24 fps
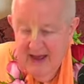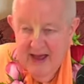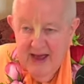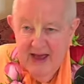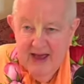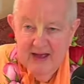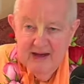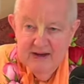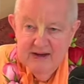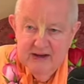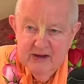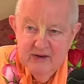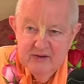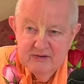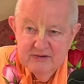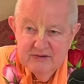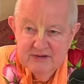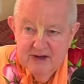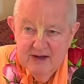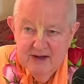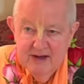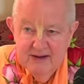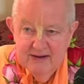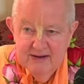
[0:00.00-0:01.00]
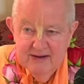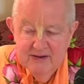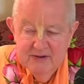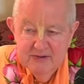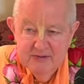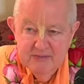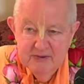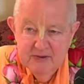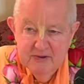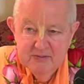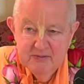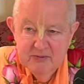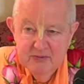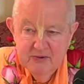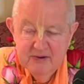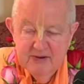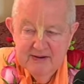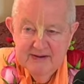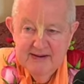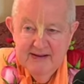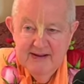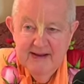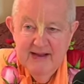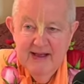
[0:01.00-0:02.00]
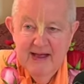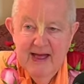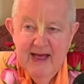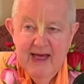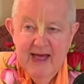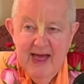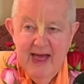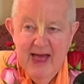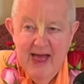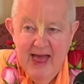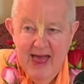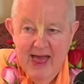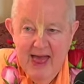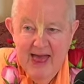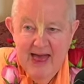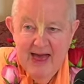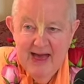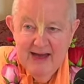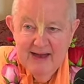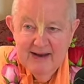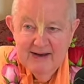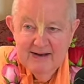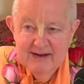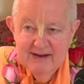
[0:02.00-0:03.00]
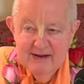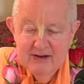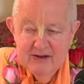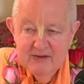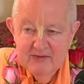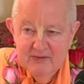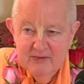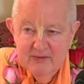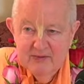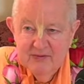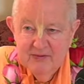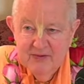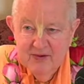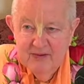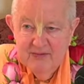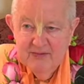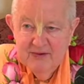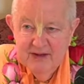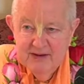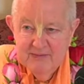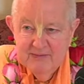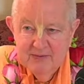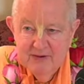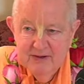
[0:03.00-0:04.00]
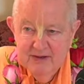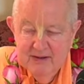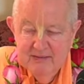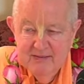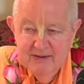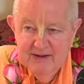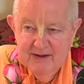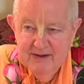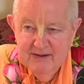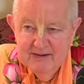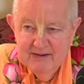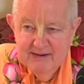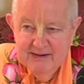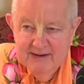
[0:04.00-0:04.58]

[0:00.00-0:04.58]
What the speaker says: he goes on in the purport, and from that preliminary